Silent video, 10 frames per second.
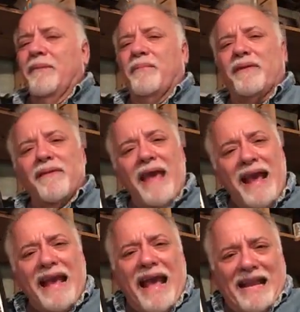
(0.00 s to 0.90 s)
But then
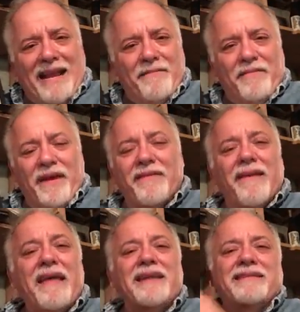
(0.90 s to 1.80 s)
they get it, and
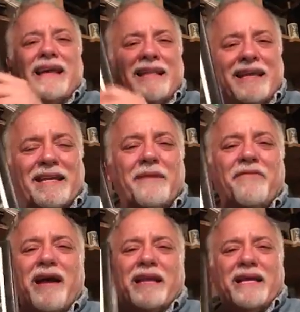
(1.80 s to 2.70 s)
then they sell it, and it
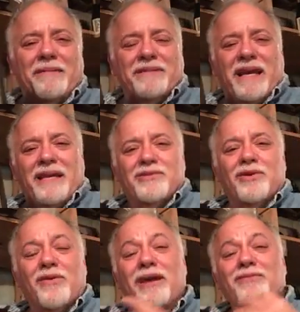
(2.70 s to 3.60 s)
finally comes out.
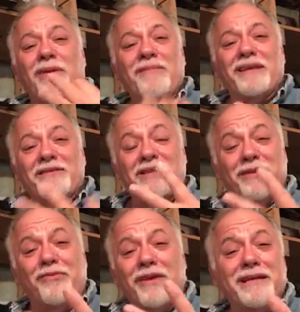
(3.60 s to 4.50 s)
So that's why Maynard
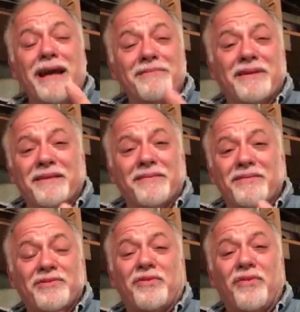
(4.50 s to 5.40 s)
said 3 times that it
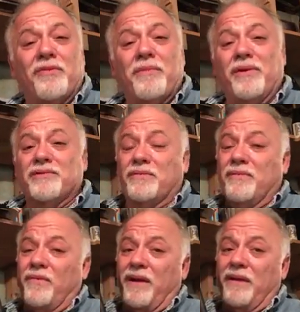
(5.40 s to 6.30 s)
was screwed, because
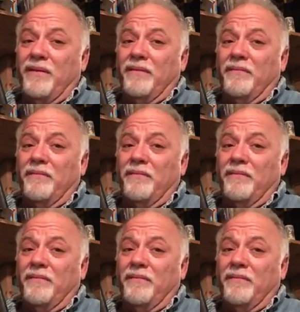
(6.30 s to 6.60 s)
when